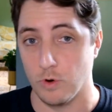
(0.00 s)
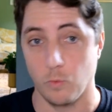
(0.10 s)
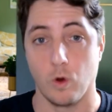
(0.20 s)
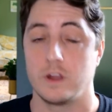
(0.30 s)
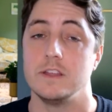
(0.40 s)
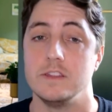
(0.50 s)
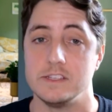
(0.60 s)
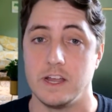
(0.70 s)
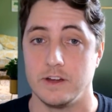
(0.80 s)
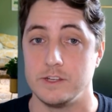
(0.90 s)
are working in
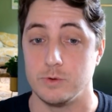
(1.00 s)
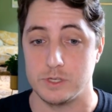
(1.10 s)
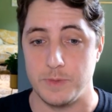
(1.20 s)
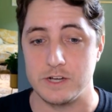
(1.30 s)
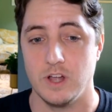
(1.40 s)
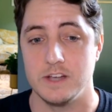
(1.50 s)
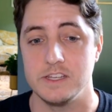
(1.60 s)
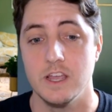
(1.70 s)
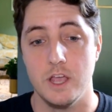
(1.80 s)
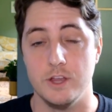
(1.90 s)
these areas, who are specializing,